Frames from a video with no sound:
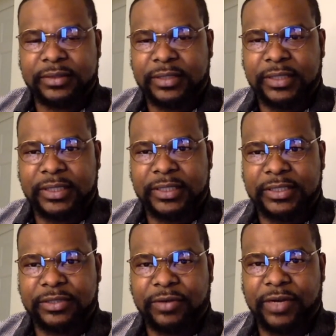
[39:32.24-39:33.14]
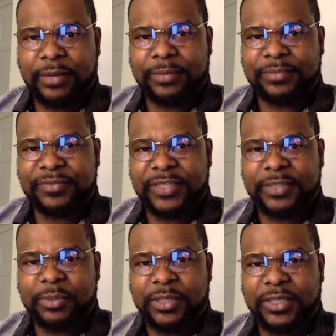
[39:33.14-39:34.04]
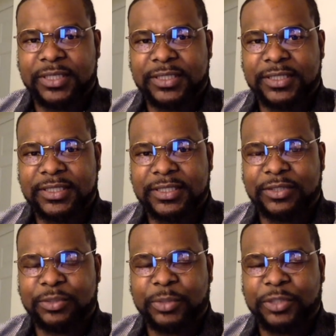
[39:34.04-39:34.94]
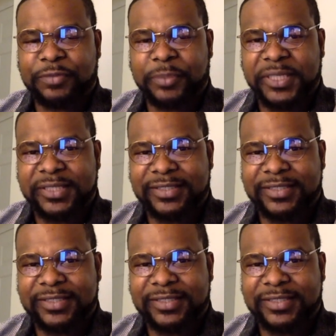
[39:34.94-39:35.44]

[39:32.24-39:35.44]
it's, Instagram, Facebook. It's too much for me.